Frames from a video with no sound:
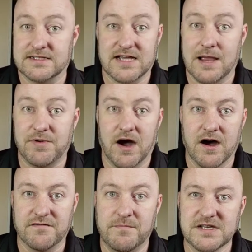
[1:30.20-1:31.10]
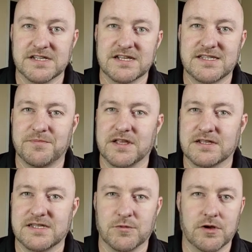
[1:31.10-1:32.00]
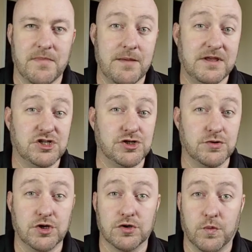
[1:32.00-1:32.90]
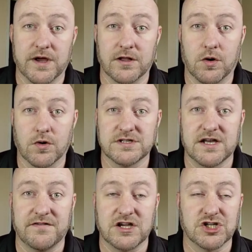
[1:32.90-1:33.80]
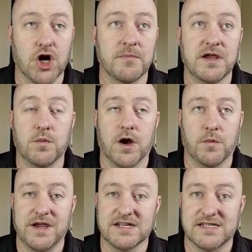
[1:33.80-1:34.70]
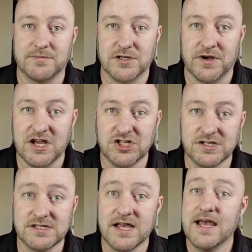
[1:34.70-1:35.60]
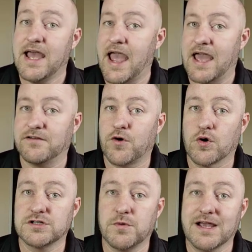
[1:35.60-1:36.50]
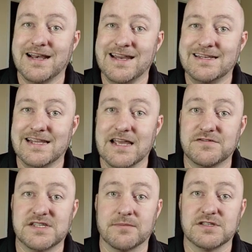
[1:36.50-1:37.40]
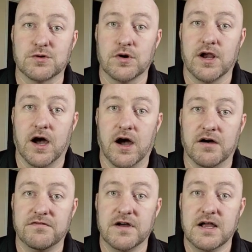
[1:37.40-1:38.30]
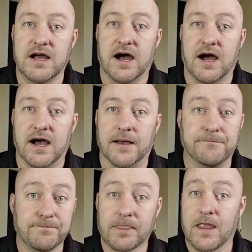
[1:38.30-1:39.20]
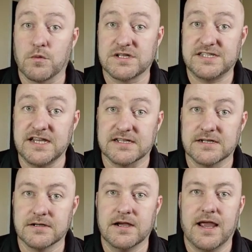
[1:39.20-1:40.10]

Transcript: type of business, something similar maybe to Goodwill or Salvation Army, where we accept donations. And of course, we're going to need to give some sort of uh, receipt.